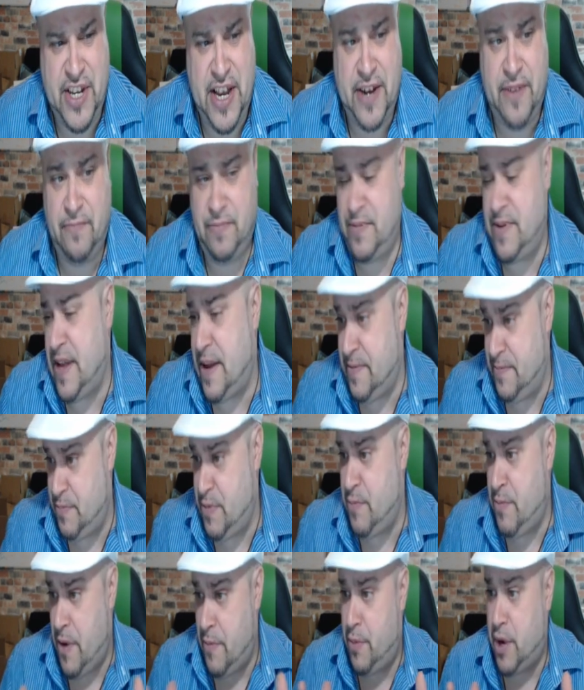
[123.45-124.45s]
And
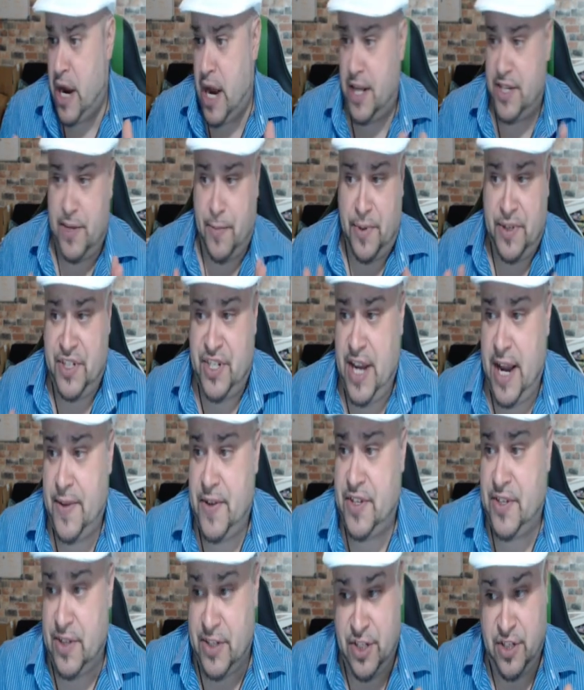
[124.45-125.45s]
remember, guys, I've been saying
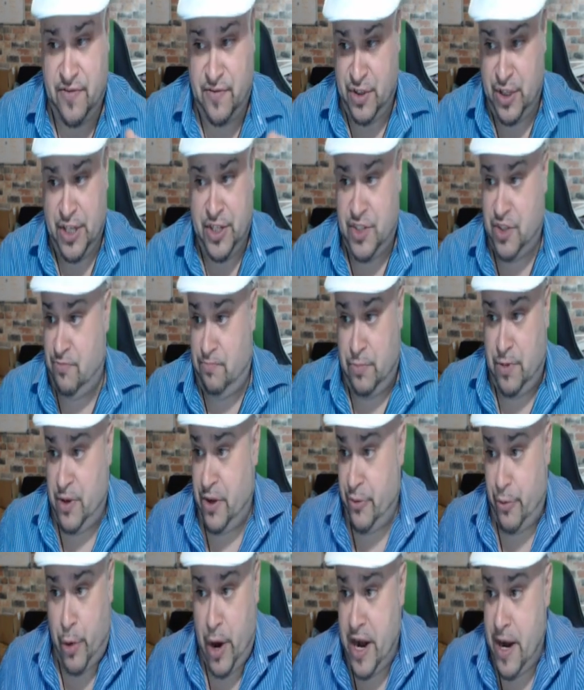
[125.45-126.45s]
this.
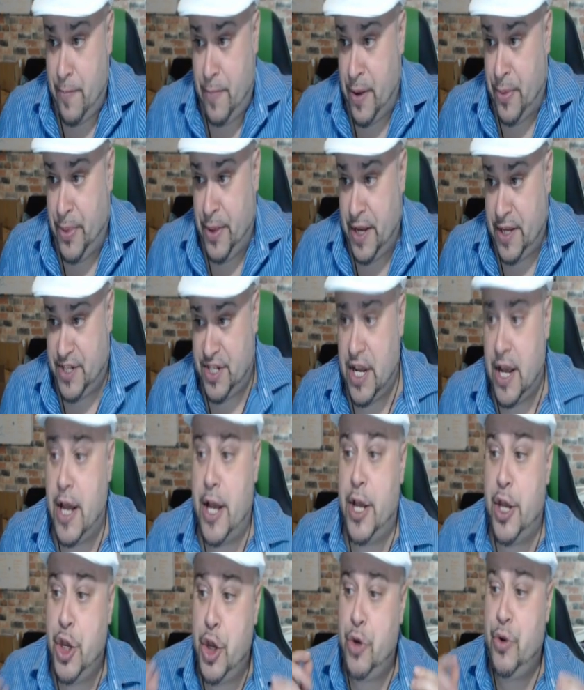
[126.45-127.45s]
They're right about this.
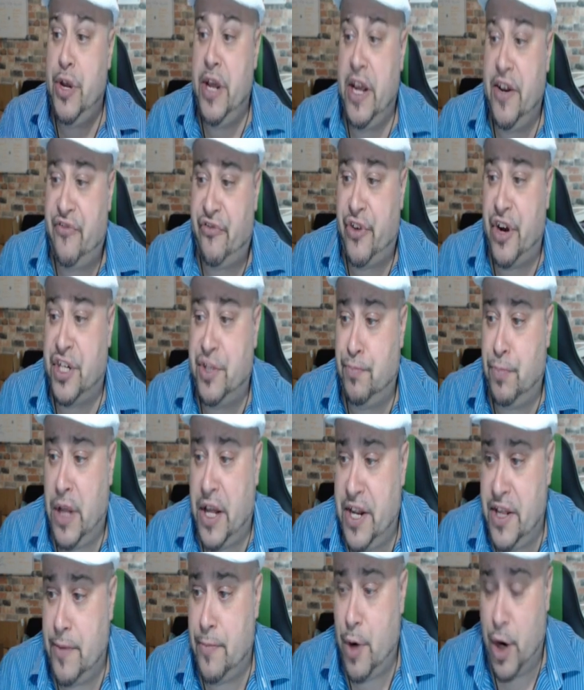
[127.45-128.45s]
You need fresh
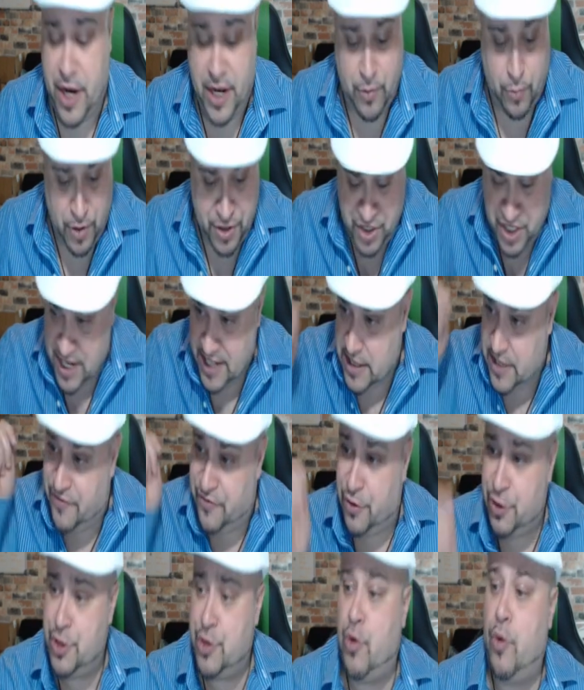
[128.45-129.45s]
blood in the market. Once you get the
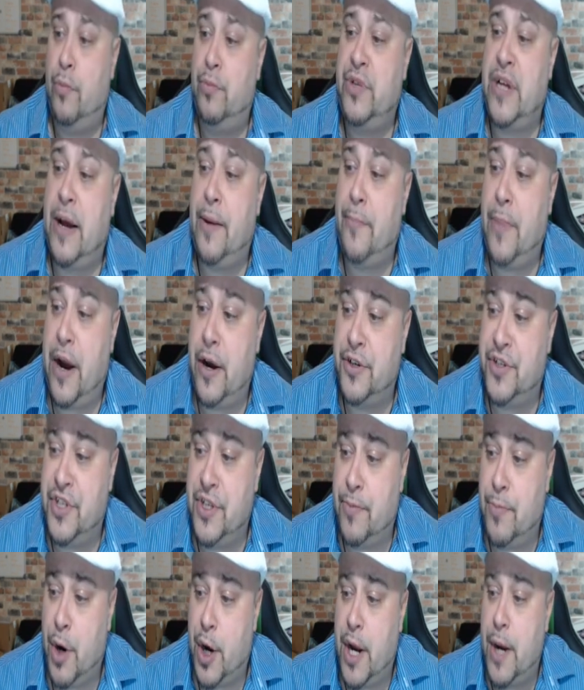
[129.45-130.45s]
first hometown buyers in
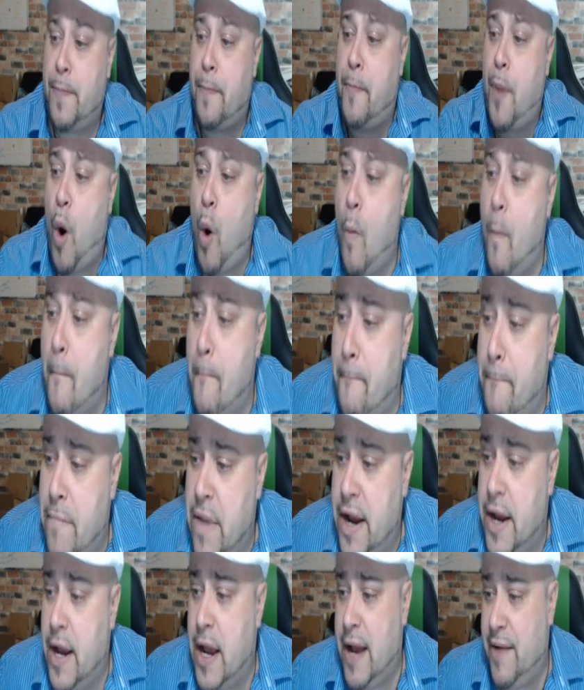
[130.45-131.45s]
the market, boom,
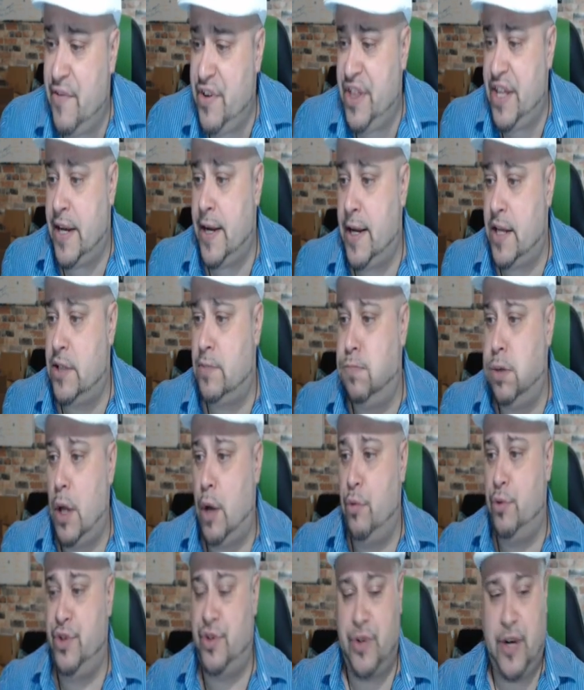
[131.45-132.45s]
everything
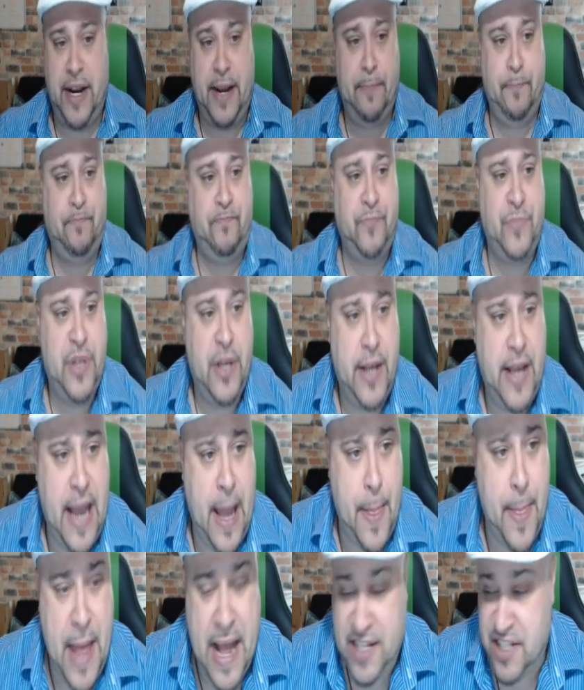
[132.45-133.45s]
explodes, right?
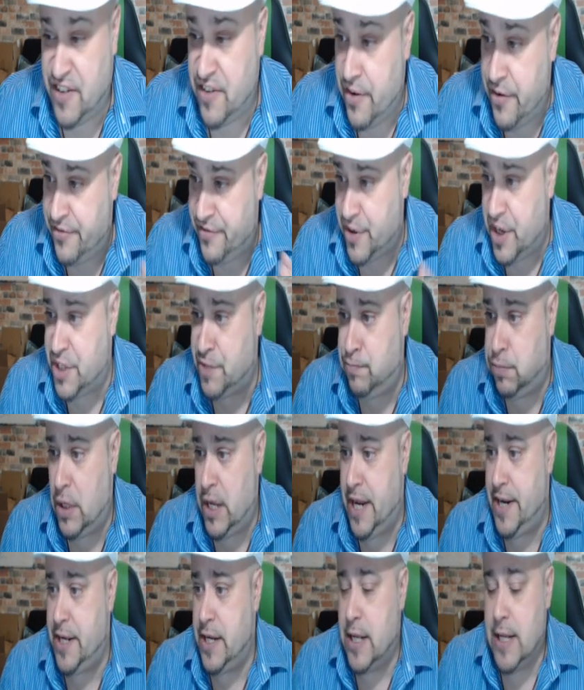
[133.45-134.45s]
And that's fresh
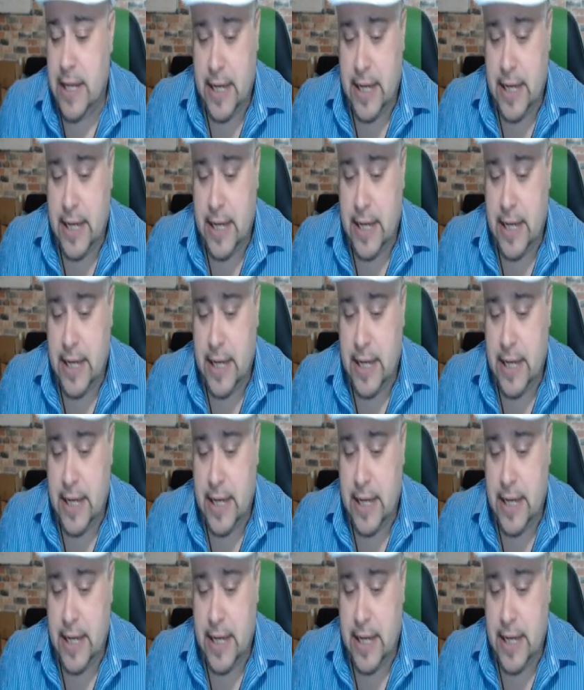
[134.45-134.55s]
blood.